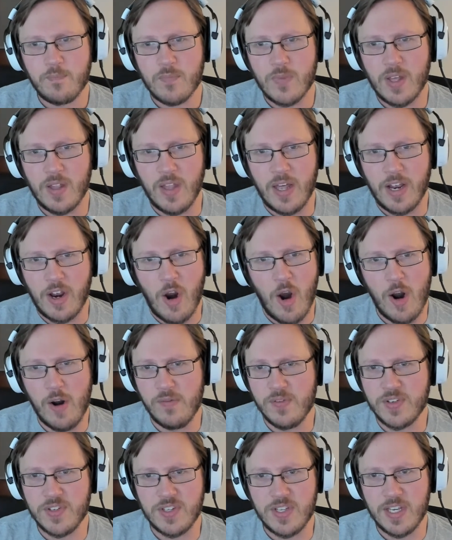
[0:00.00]

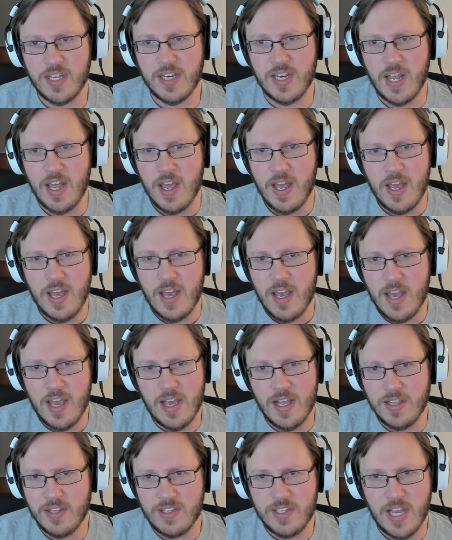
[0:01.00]
harvested
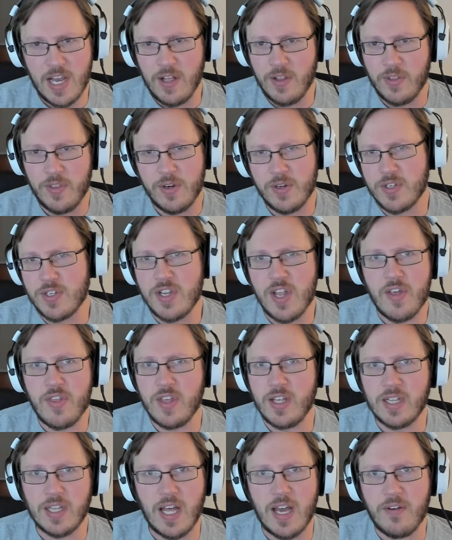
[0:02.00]
until there's
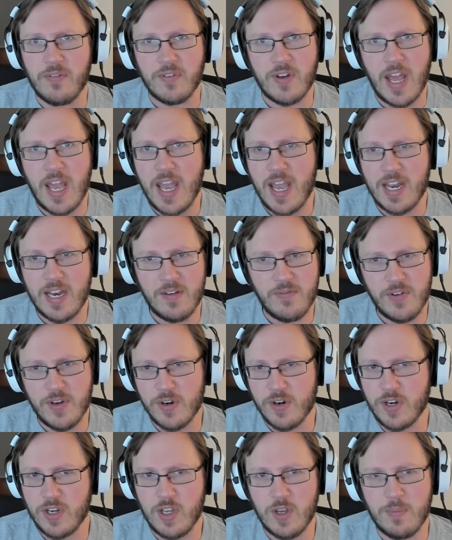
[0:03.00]
nothing left. And if
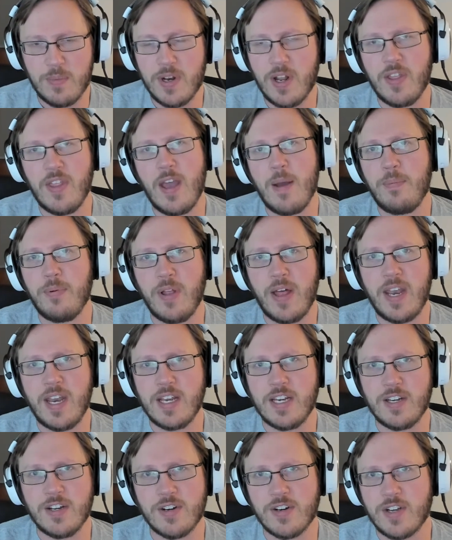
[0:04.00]
you're a human on that
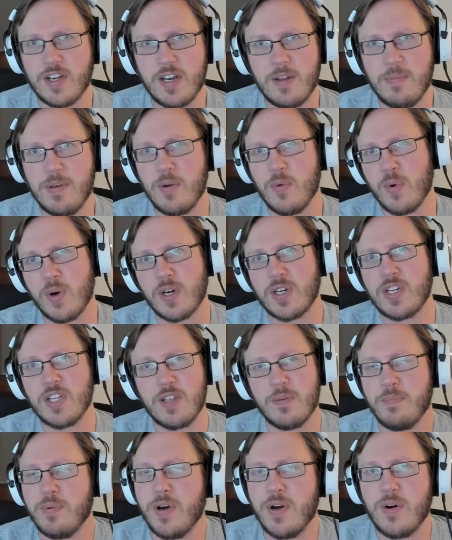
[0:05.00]
planet, you're going to be worked to
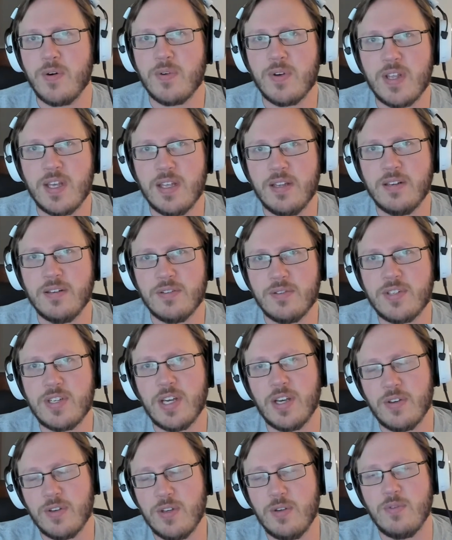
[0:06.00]
the bone
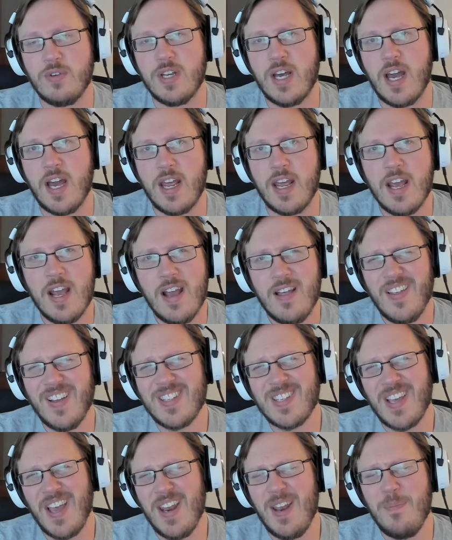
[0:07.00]
until you die.
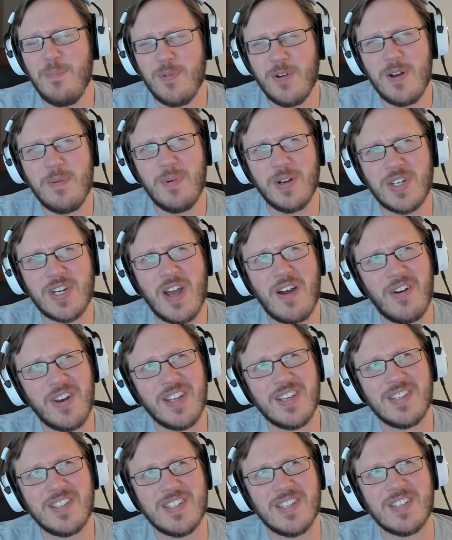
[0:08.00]
That's kind of pretty much how it
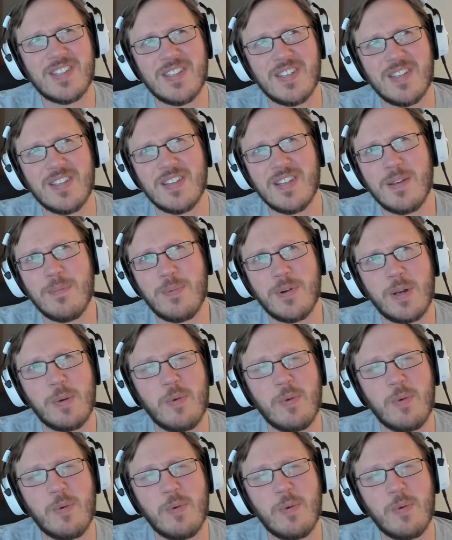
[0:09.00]
exists in the Imperium